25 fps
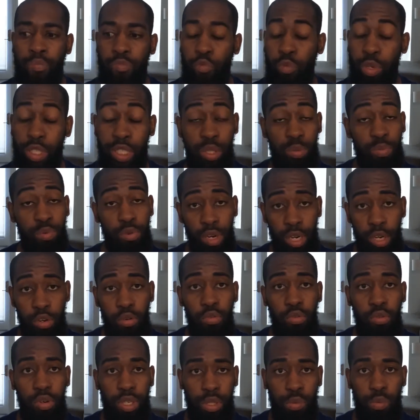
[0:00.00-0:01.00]
which is pretty
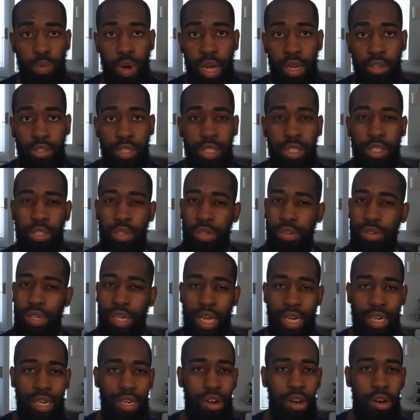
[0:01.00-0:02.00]
cool as well, just so you
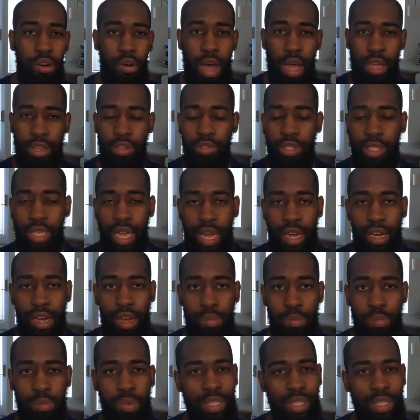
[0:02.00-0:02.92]
kind of know how you stack up.